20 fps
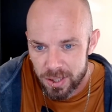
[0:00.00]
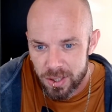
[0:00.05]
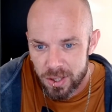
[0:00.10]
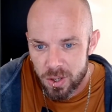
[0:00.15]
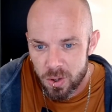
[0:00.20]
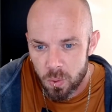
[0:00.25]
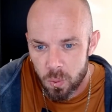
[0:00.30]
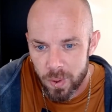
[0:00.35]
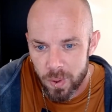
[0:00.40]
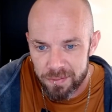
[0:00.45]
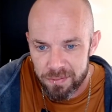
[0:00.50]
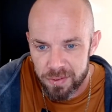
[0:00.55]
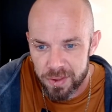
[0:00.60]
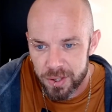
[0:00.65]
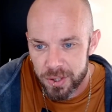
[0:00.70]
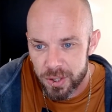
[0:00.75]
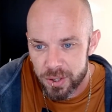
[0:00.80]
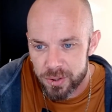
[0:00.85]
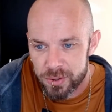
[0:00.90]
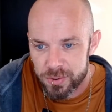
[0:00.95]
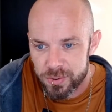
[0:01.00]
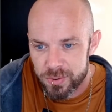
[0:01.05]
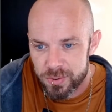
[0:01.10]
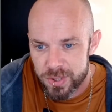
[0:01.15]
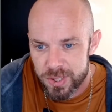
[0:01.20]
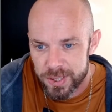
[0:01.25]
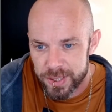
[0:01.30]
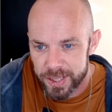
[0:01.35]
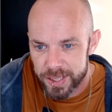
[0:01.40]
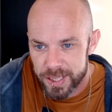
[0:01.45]
with the
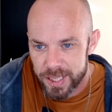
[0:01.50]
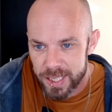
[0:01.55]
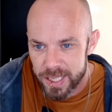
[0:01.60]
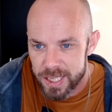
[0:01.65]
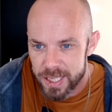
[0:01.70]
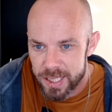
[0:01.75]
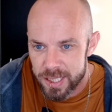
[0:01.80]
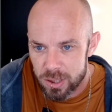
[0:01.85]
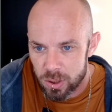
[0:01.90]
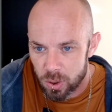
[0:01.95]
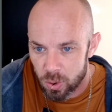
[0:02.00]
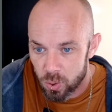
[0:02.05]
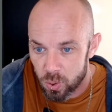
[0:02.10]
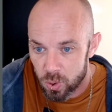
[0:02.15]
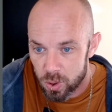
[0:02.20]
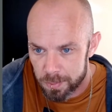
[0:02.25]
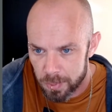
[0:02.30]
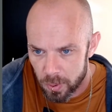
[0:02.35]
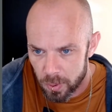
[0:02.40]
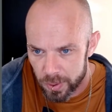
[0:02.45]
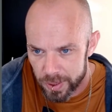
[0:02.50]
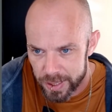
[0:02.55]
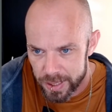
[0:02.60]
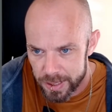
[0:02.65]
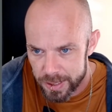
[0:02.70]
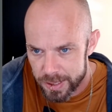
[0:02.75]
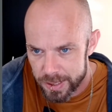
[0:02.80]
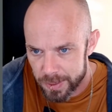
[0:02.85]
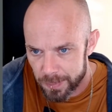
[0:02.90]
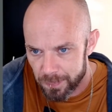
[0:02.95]
news that these Ork
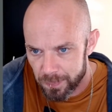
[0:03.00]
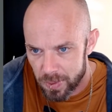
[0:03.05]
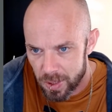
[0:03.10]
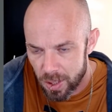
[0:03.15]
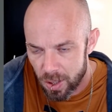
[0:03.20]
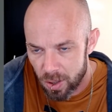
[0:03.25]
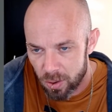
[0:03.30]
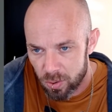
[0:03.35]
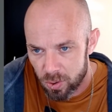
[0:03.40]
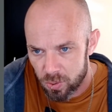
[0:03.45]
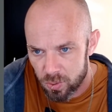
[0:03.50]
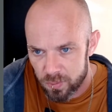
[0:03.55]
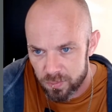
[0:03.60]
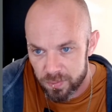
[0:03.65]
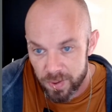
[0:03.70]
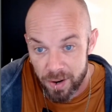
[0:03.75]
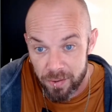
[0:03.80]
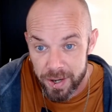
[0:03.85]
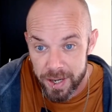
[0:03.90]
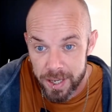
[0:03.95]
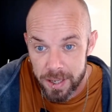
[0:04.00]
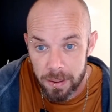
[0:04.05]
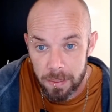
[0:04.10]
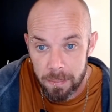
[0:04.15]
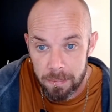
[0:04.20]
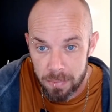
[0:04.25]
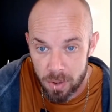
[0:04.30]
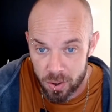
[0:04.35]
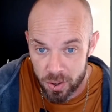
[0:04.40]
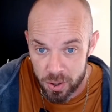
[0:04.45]
boys are all very
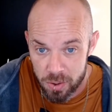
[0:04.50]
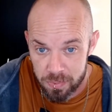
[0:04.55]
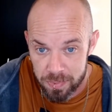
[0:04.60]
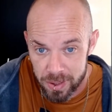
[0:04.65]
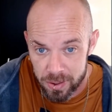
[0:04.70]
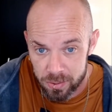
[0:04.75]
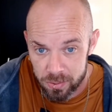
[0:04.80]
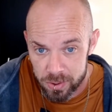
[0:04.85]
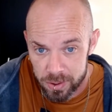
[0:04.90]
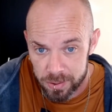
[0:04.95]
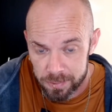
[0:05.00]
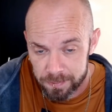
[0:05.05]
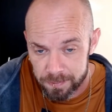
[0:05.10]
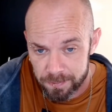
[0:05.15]
mono build.